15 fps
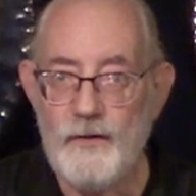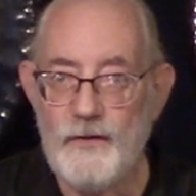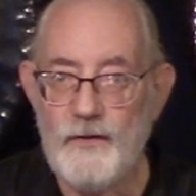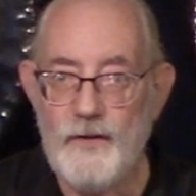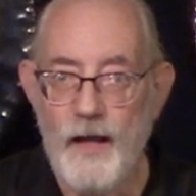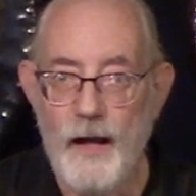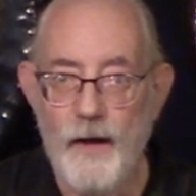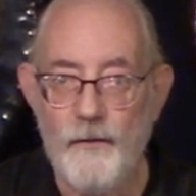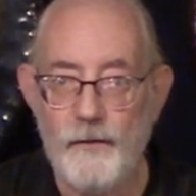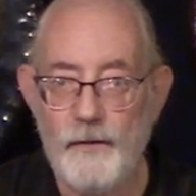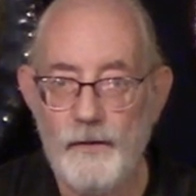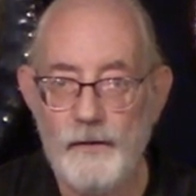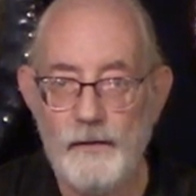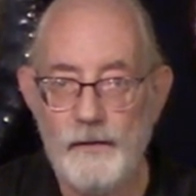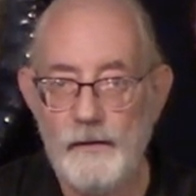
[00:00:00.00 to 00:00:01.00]
the sound,
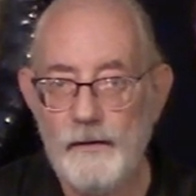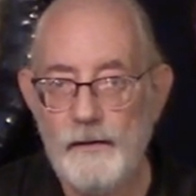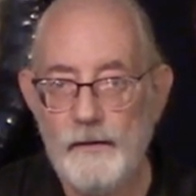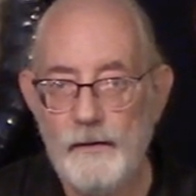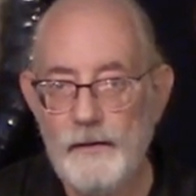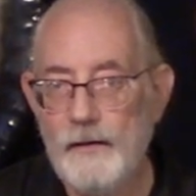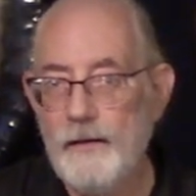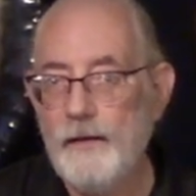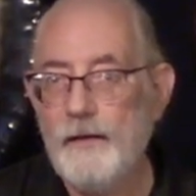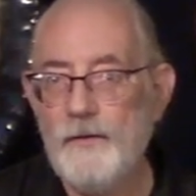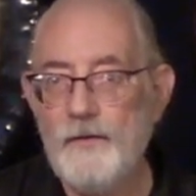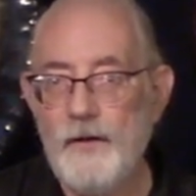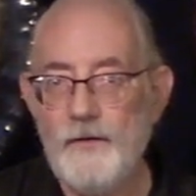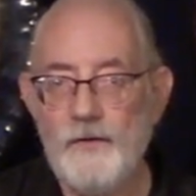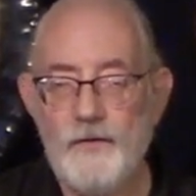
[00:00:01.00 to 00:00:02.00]

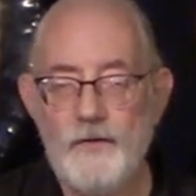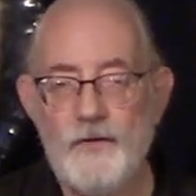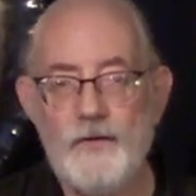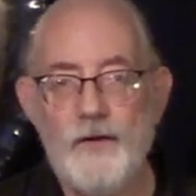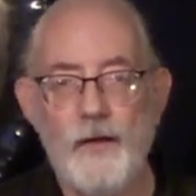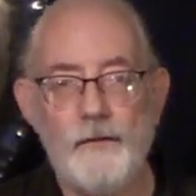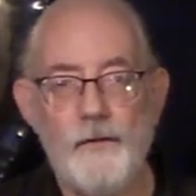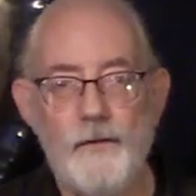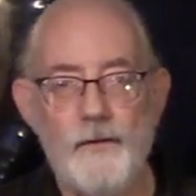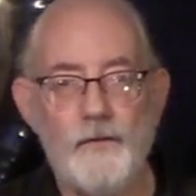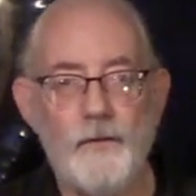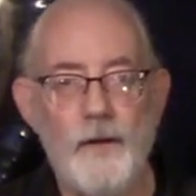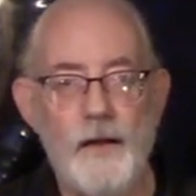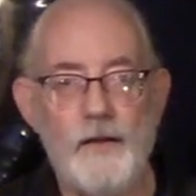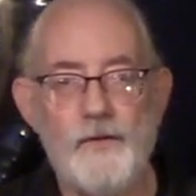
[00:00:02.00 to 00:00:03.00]
changes the sound of the
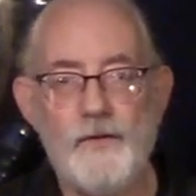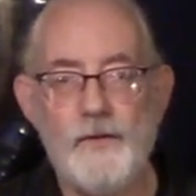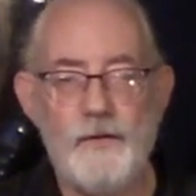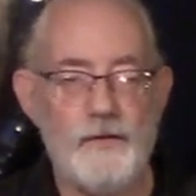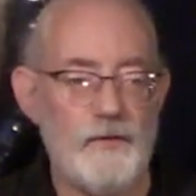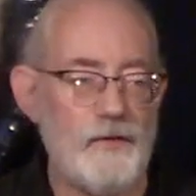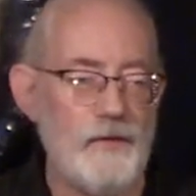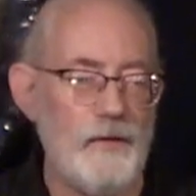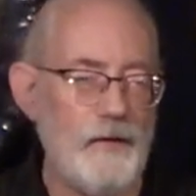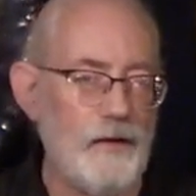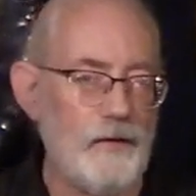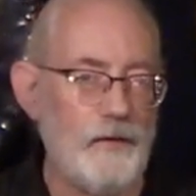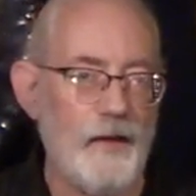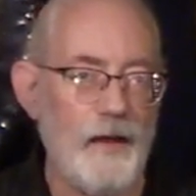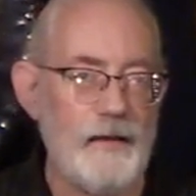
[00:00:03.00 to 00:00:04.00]
transients and
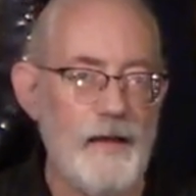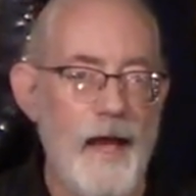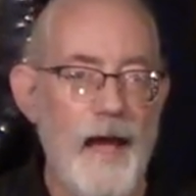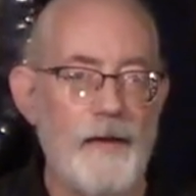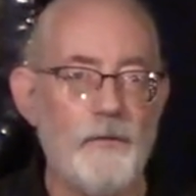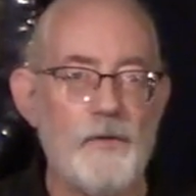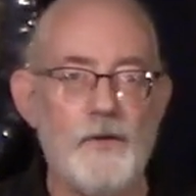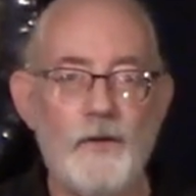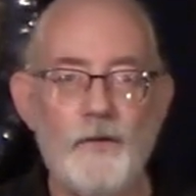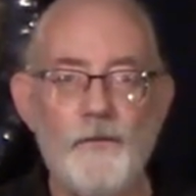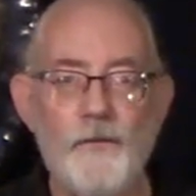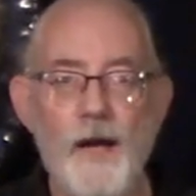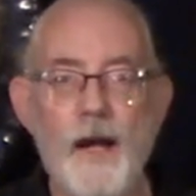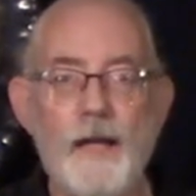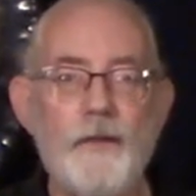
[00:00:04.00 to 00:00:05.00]
things like that, which is
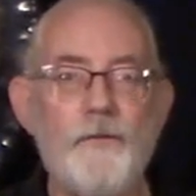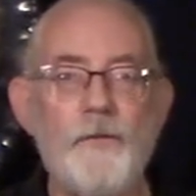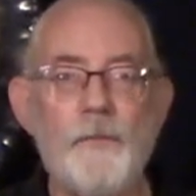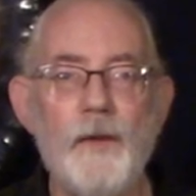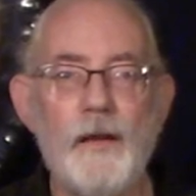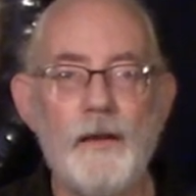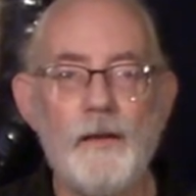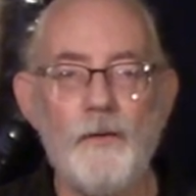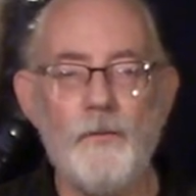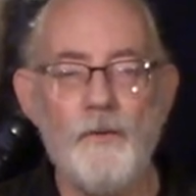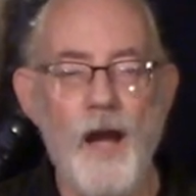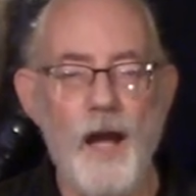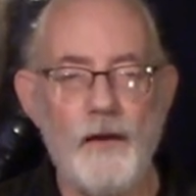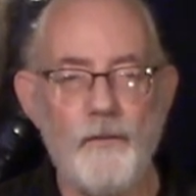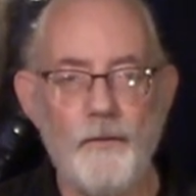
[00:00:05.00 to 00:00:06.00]
fine if you're making a
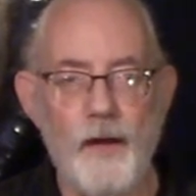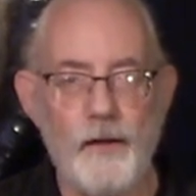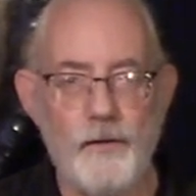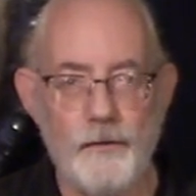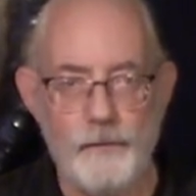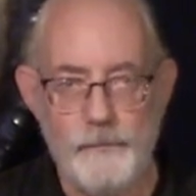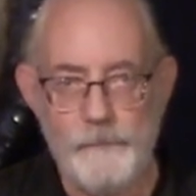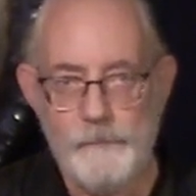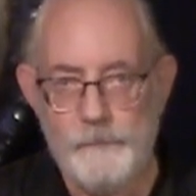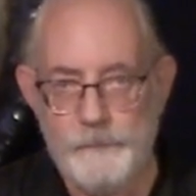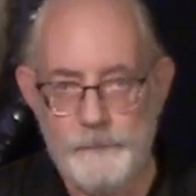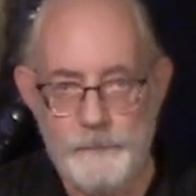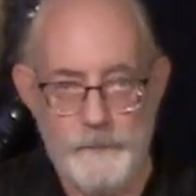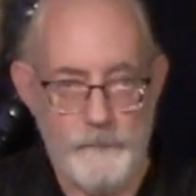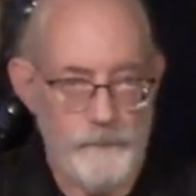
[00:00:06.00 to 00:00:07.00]
rock record.
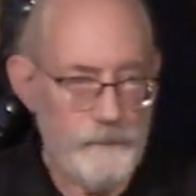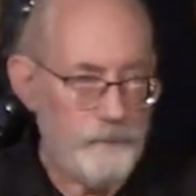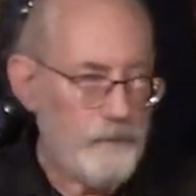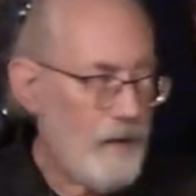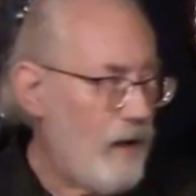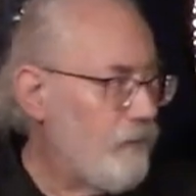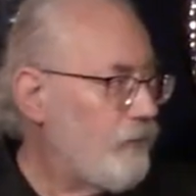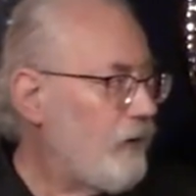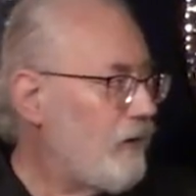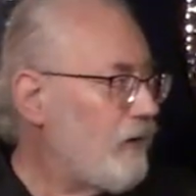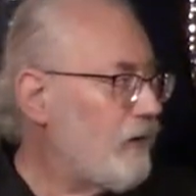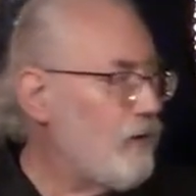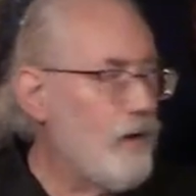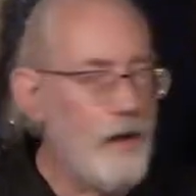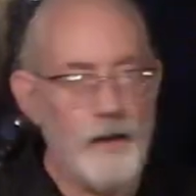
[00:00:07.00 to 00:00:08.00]
I'm
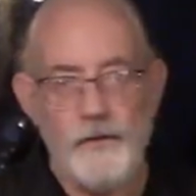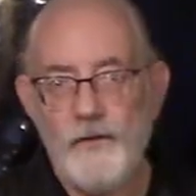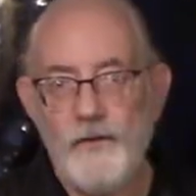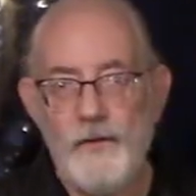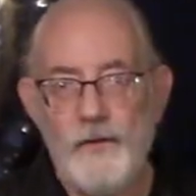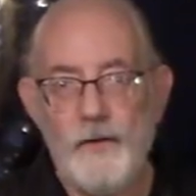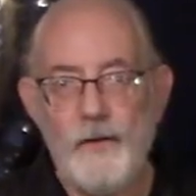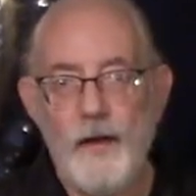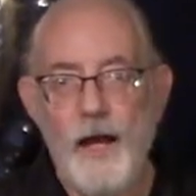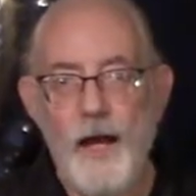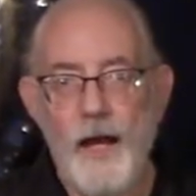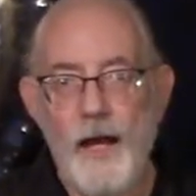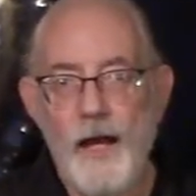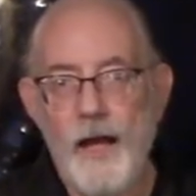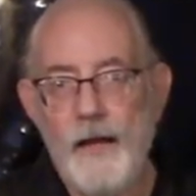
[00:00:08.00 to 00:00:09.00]
playing gongs here.
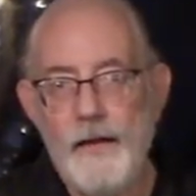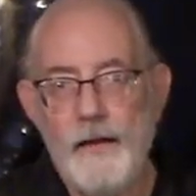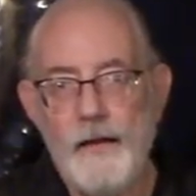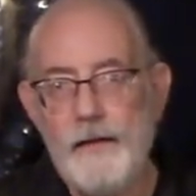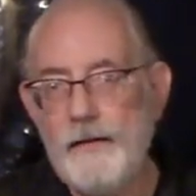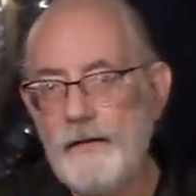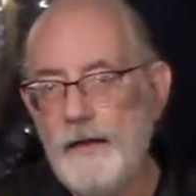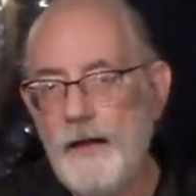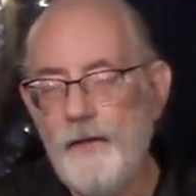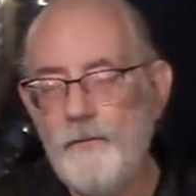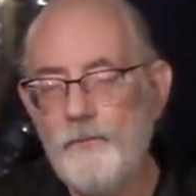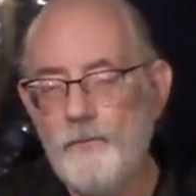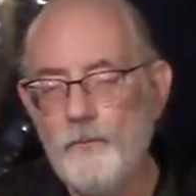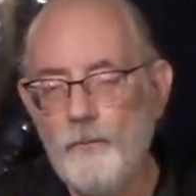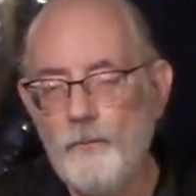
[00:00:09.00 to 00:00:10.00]
I, I
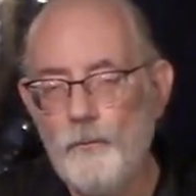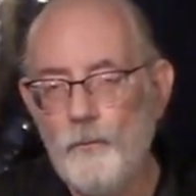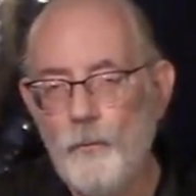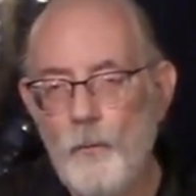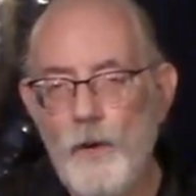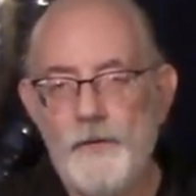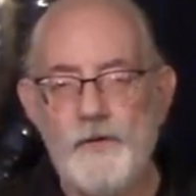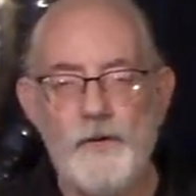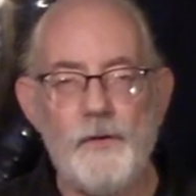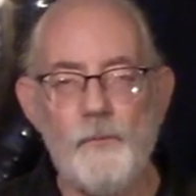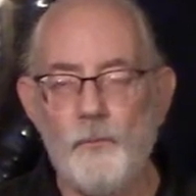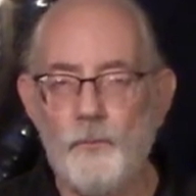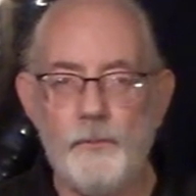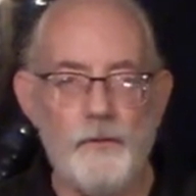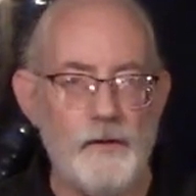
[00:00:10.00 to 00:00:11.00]
want you to,
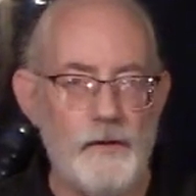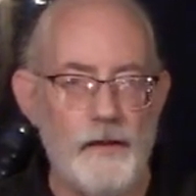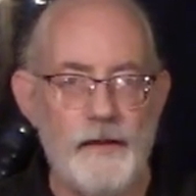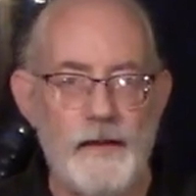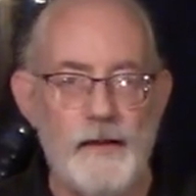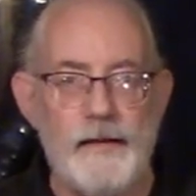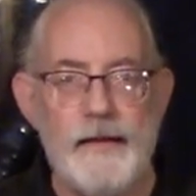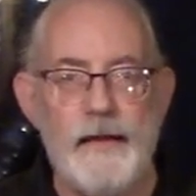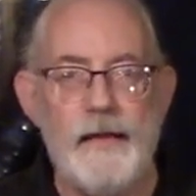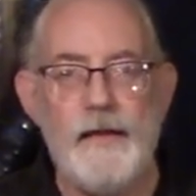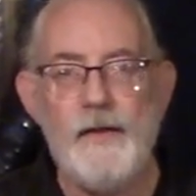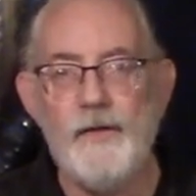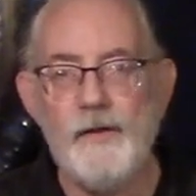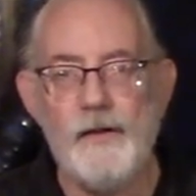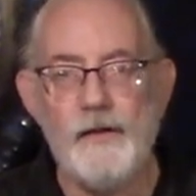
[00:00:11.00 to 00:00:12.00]
again,
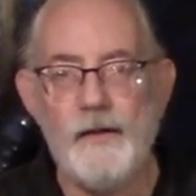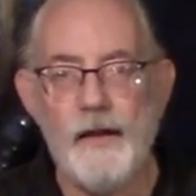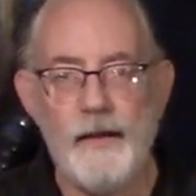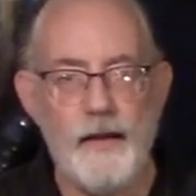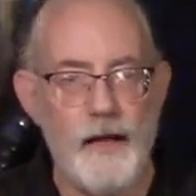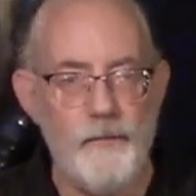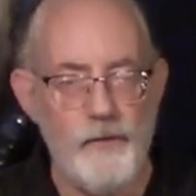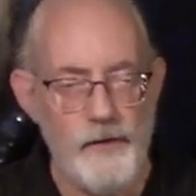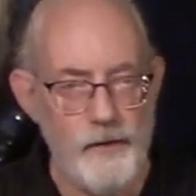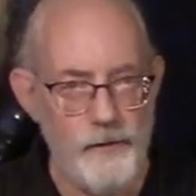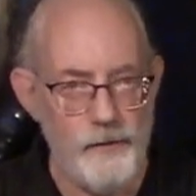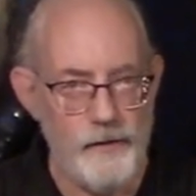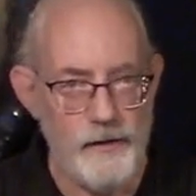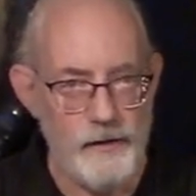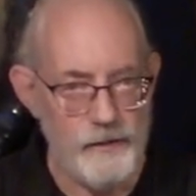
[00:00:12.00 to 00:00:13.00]
hear it like I'm
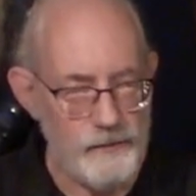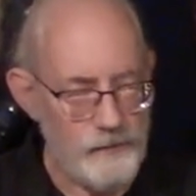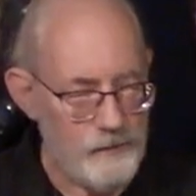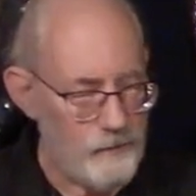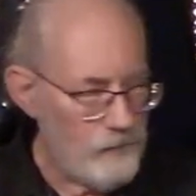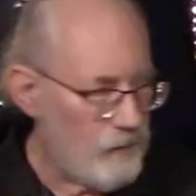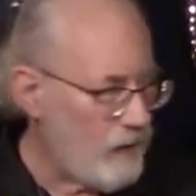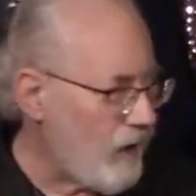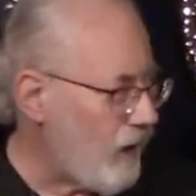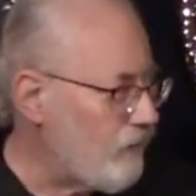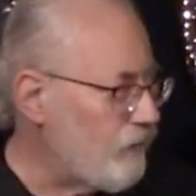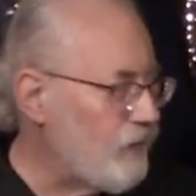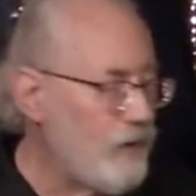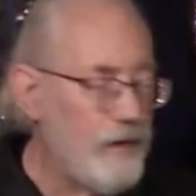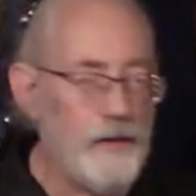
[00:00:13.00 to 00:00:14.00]
hearing it when I'm
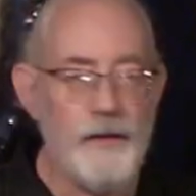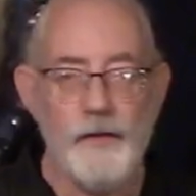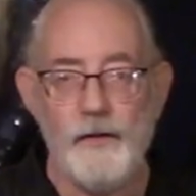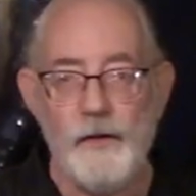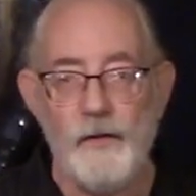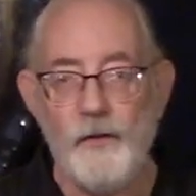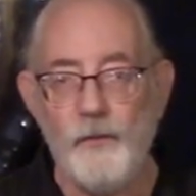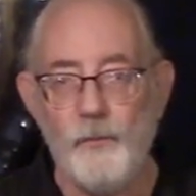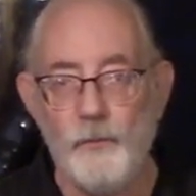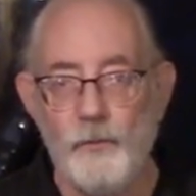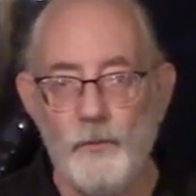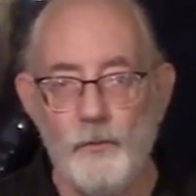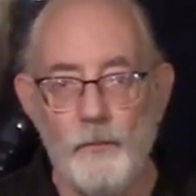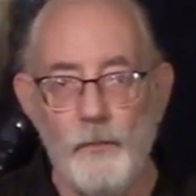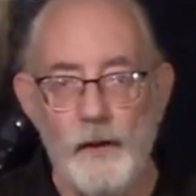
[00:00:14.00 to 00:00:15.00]
playing in this
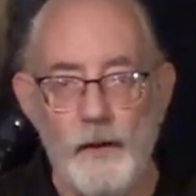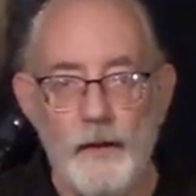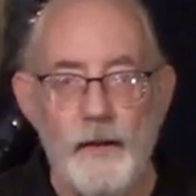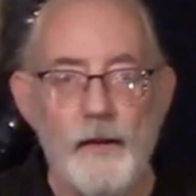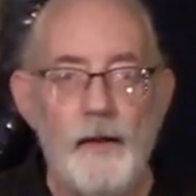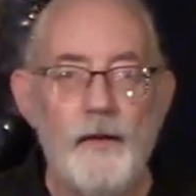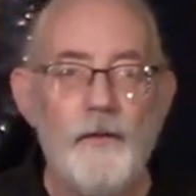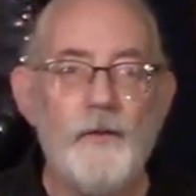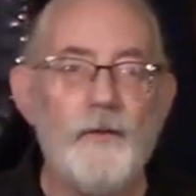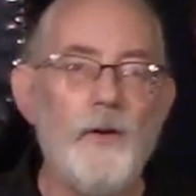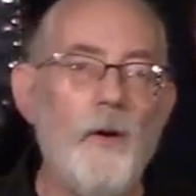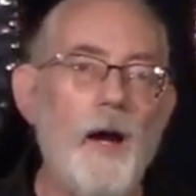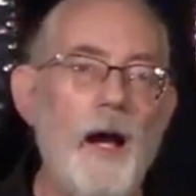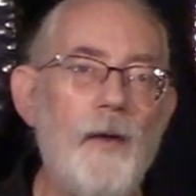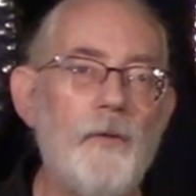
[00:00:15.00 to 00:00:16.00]
room.
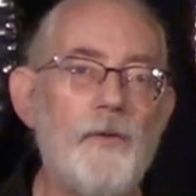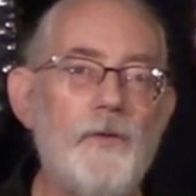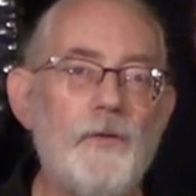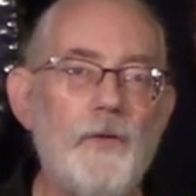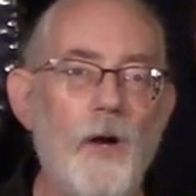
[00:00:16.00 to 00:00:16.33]
So I will use